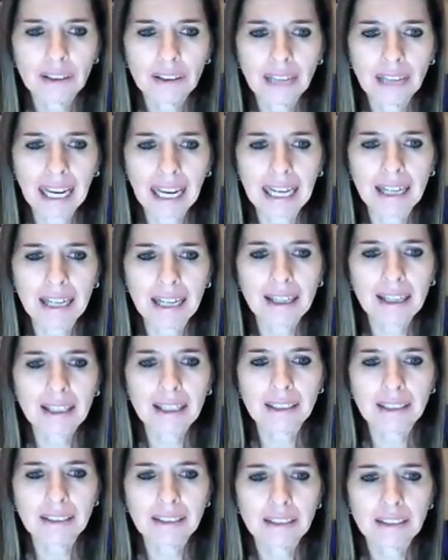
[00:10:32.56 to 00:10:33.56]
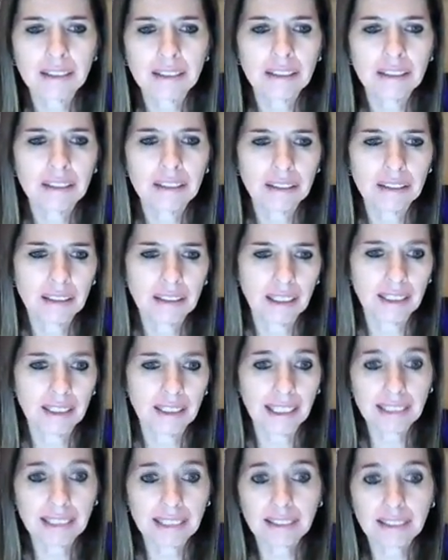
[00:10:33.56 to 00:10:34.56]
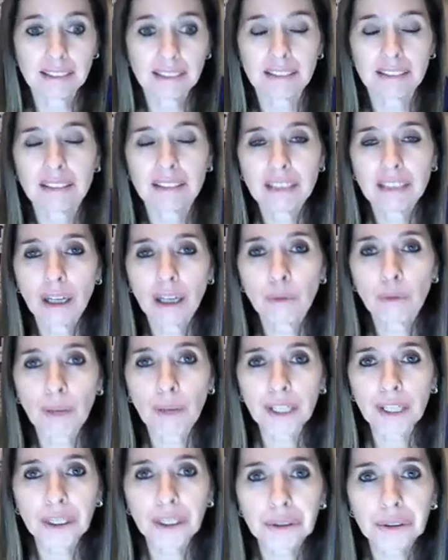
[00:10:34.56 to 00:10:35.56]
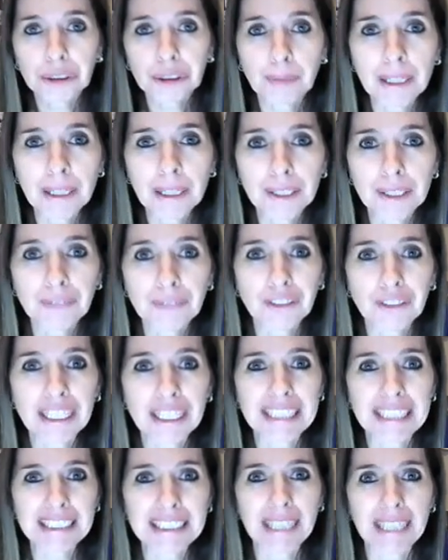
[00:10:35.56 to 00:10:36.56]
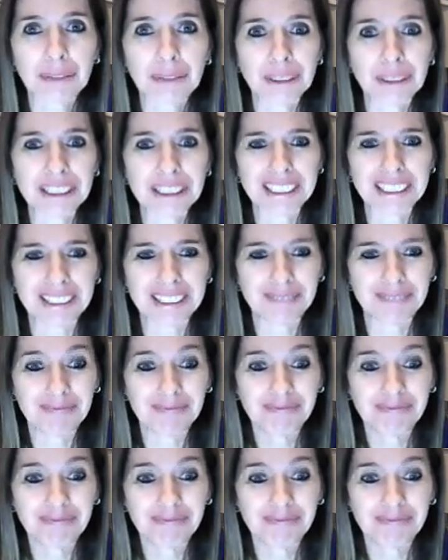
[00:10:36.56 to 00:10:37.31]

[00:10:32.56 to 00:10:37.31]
A-I. And that's a regular spelling for that sound, isn't it?